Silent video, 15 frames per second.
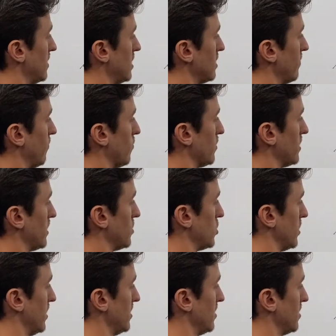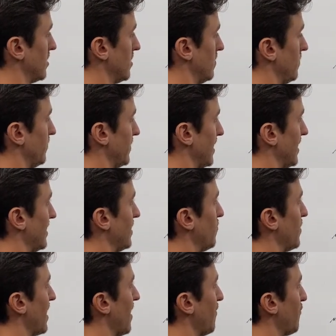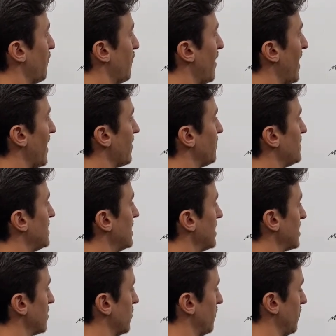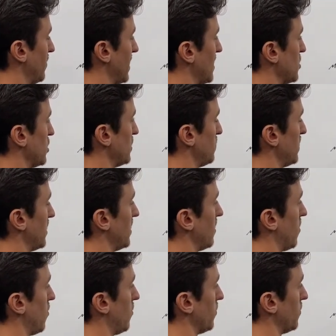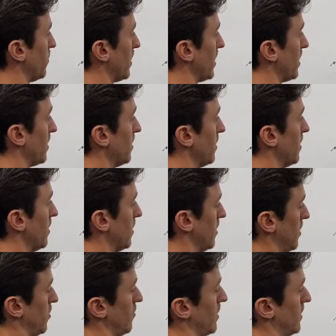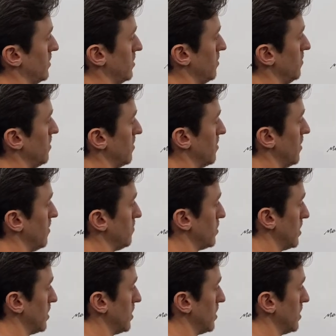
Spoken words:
these 4 digits. And then we have 5 distal phalanges, being all the way across to the thumb.